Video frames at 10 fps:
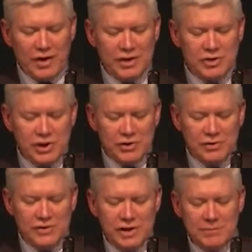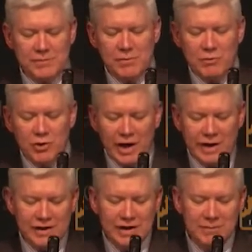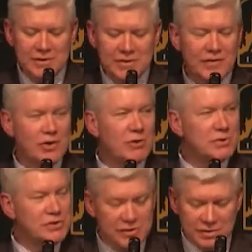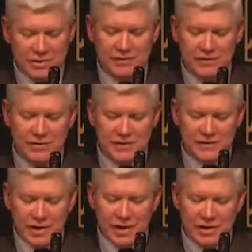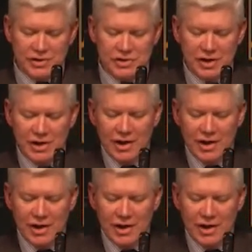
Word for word: and in general terms, the more academics have the opportunity for research,